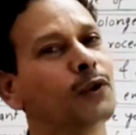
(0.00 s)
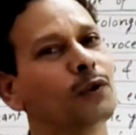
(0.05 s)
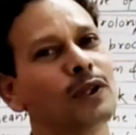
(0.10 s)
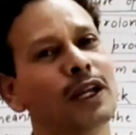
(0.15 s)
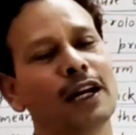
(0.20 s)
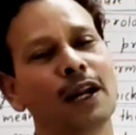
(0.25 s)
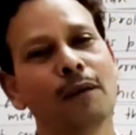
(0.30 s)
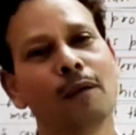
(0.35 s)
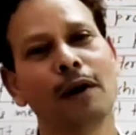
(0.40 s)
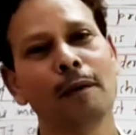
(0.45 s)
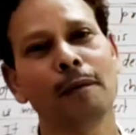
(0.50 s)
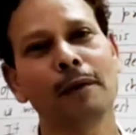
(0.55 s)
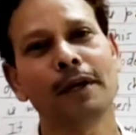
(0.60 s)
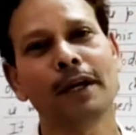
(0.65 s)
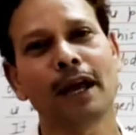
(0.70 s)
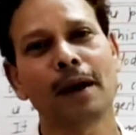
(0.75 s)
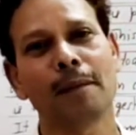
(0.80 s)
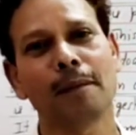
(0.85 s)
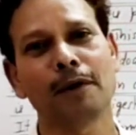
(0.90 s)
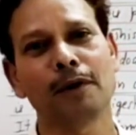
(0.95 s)
to the
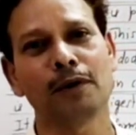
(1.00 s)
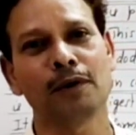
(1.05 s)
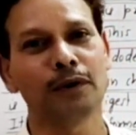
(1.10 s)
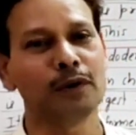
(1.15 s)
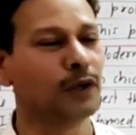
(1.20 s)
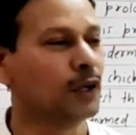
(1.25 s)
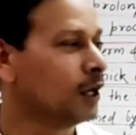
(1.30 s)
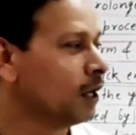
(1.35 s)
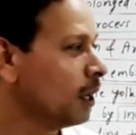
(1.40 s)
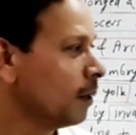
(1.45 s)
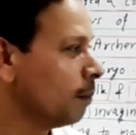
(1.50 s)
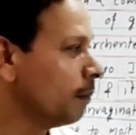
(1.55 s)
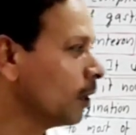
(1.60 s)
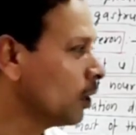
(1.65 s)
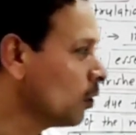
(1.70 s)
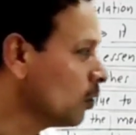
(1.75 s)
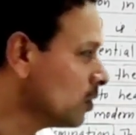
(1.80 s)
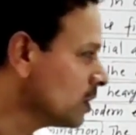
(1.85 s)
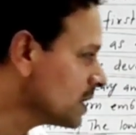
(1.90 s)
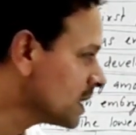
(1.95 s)
developing embryo,
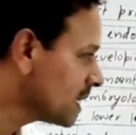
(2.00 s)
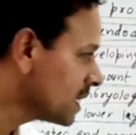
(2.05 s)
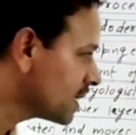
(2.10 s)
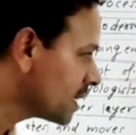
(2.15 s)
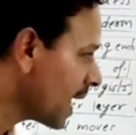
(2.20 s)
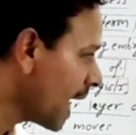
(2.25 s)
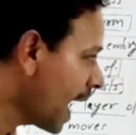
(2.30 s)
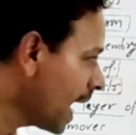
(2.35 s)
because this